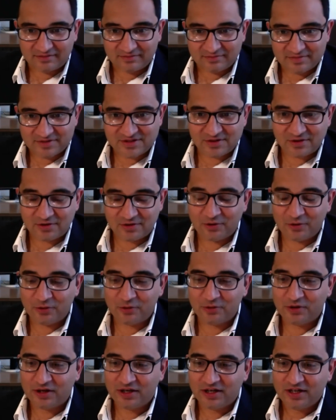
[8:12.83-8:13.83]

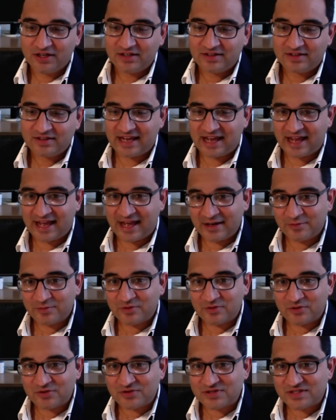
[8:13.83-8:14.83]
So the
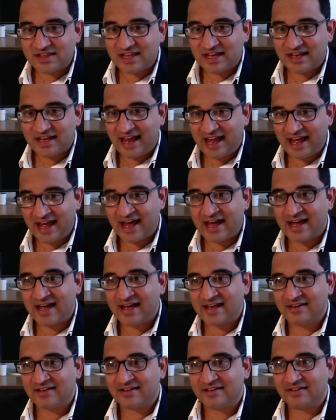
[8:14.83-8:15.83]
animals that
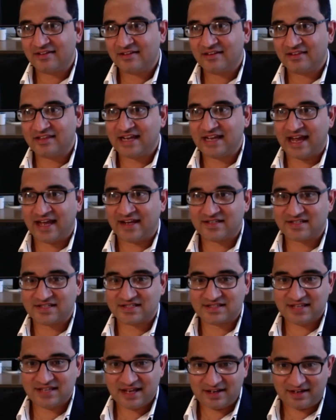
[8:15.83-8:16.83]
had the
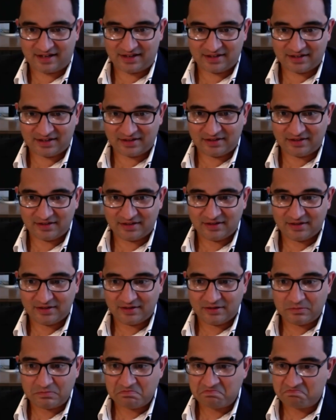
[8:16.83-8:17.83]
anesthetic
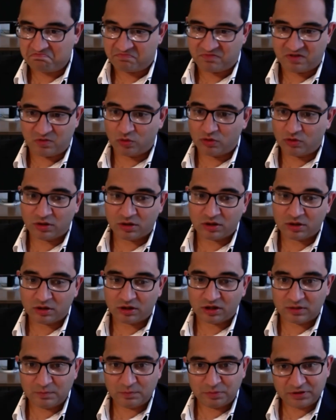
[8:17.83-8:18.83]
were
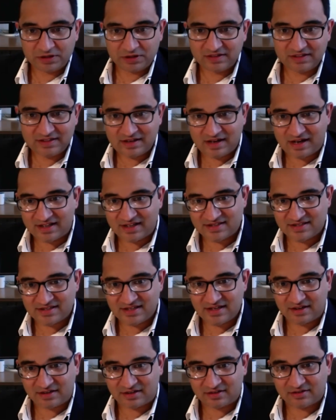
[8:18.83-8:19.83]
completely not
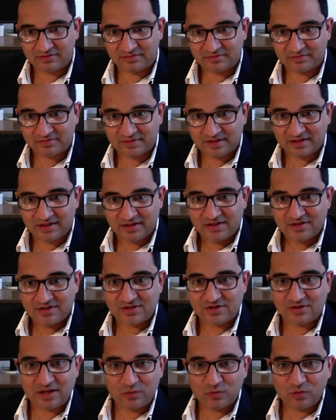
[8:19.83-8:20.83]
sick. So
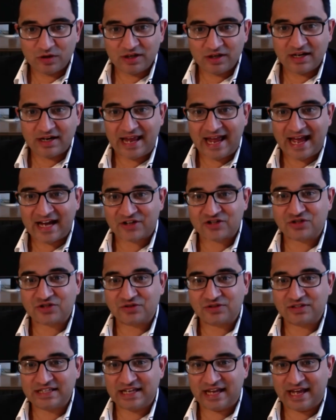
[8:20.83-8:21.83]
they wouldn't
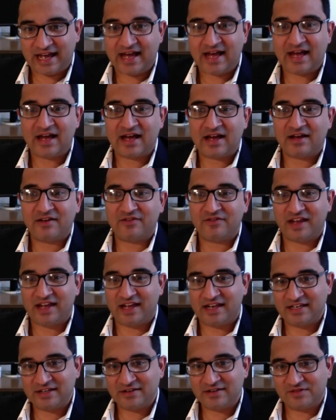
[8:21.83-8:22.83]
actually have
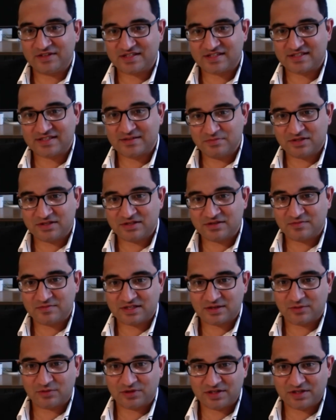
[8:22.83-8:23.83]
any of the symptoms
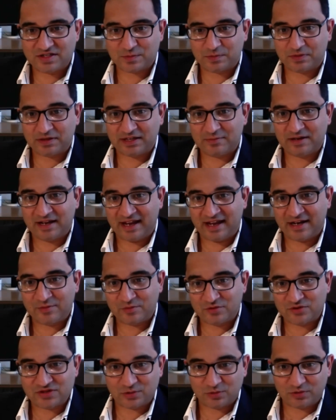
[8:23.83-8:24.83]
that were displayed by
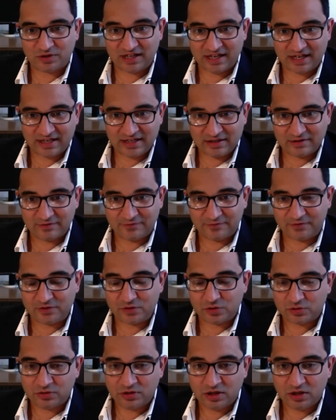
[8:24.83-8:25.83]
animals that were getting the
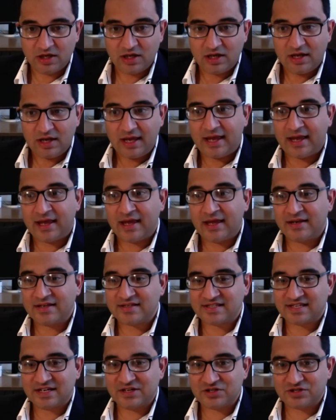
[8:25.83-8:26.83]
flu. And
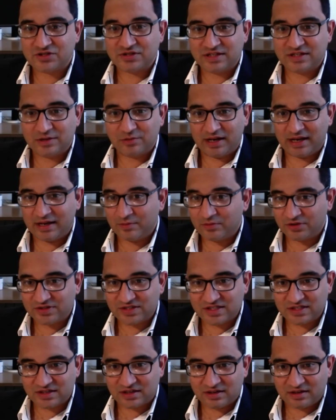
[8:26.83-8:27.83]
essentially they were able
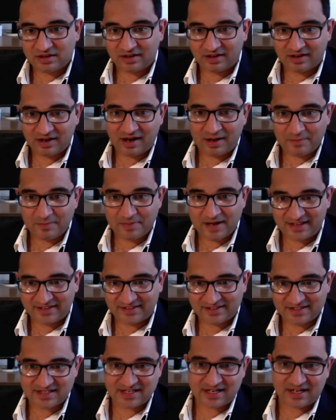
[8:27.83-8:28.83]
to combat
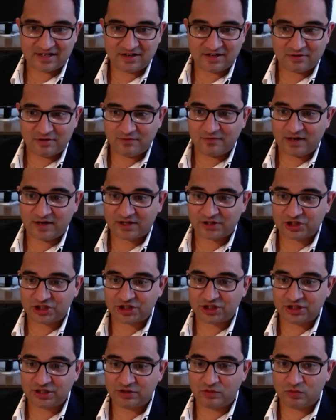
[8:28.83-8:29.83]
the secondary
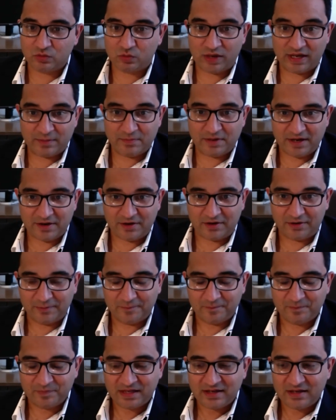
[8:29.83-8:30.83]
infection way better.
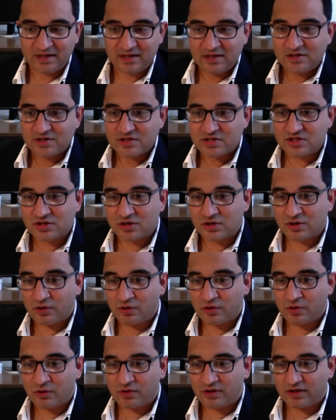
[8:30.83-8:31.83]

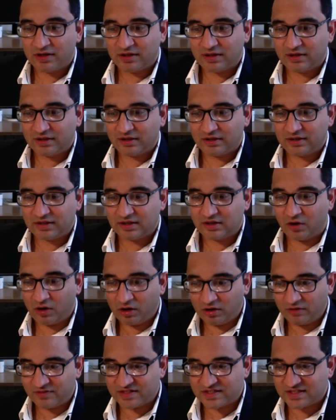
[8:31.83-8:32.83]
So it all
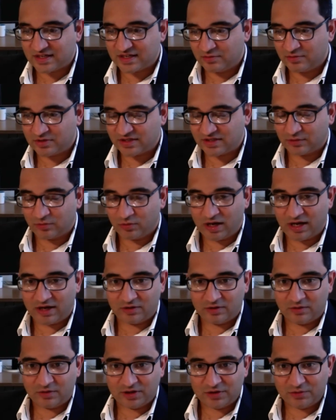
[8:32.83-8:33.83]
of a sudden was like,
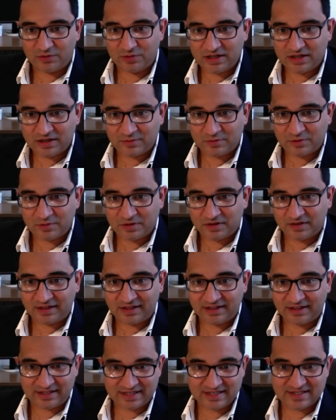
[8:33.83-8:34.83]
wow, eureka moment.
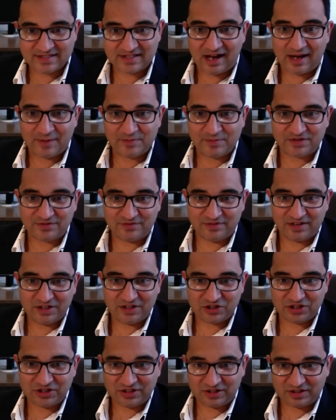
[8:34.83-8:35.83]
Like his
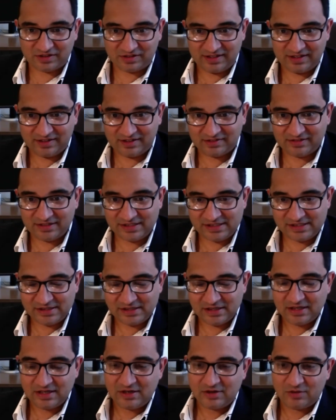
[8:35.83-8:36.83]
observation clinically
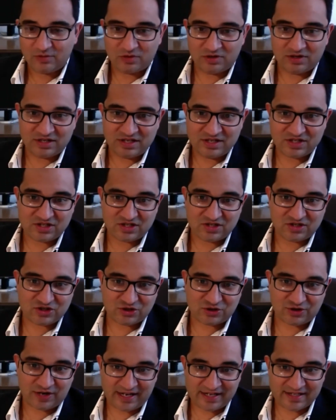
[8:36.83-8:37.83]
was
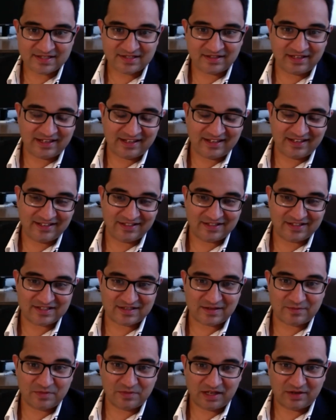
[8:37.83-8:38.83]
translating to
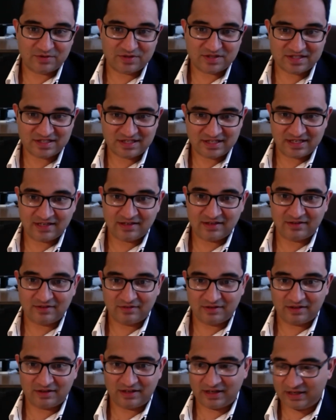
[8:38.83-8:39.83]
something I was seeing
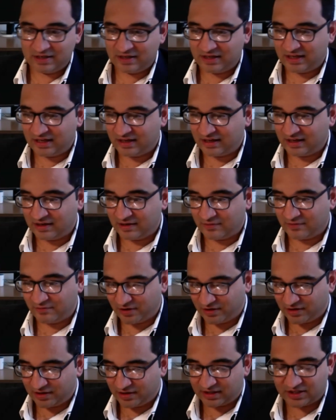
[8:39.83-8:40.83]
in a
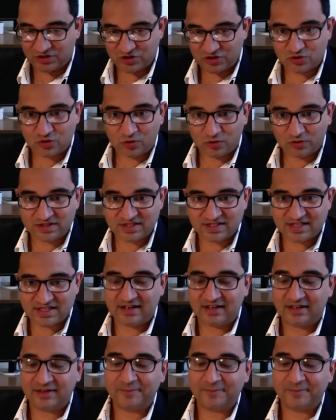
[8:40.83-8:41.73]
very controlled setting.